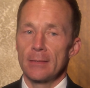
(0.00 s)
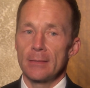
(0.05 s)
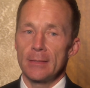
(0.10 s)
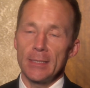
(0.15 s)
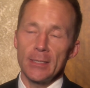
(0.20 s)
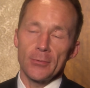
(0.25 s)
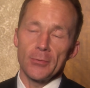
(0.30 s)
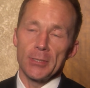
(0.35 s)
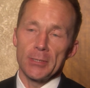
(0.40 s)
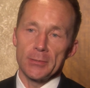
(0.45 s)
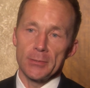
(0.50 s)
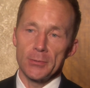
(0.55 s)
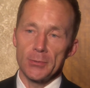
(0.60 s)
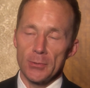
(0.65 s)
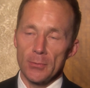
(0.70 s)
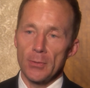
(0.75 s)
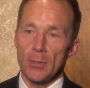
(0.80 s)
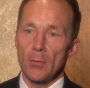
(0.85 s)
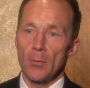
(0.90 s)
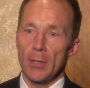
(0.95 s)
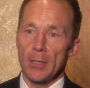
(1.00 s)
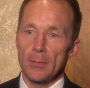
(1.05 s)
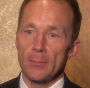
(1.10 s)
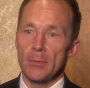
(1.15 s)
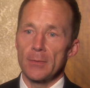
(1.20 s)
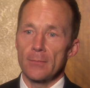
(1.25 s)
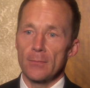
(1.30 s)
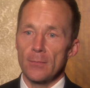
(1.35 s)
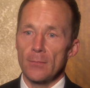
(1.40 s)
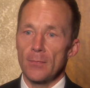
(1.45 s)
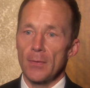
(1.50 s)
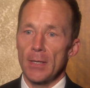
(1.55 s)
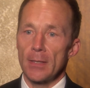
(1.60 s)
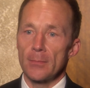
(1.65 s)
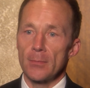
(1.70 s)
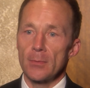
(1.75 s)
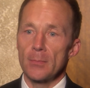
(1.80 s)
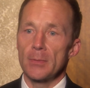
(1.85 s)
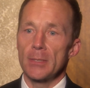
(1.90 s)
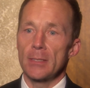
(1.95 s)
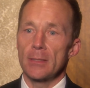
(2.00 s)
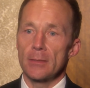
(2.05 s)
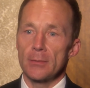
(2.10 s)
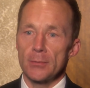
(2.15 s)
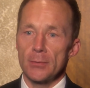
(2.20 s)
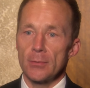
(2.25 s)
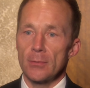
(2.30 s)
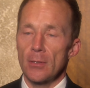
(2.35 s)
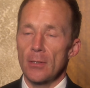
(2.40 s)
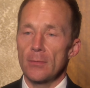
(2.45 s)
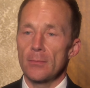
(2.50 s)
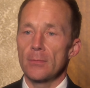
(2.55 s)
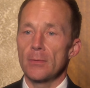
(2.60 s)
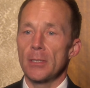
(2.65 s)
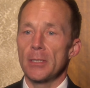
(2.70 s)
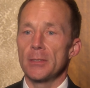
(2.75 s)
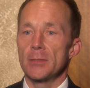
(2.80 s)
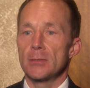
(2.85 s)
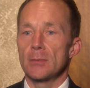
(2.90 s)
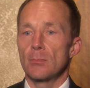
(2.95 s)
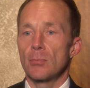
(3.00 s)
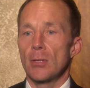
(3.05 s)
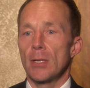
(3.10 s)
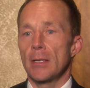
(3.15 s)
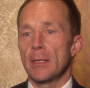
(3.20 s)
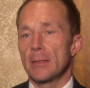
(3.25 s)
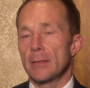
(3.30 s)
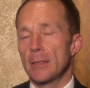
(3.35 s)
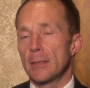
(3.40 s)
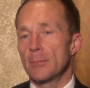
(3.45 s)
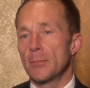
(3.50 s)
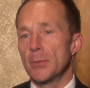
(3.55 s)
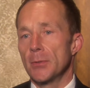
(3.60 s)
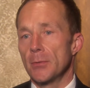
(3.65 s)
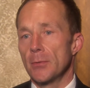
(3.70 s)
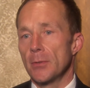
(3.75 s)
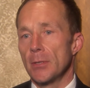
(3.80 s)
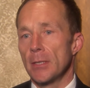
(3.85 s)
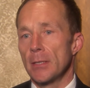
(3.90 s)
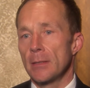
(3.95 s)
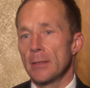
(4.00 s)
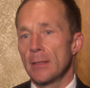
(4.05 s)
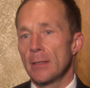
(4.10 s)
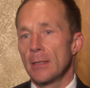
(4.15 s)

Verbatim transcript: decreases your requirement for fiber because you're already supplying that butyrate.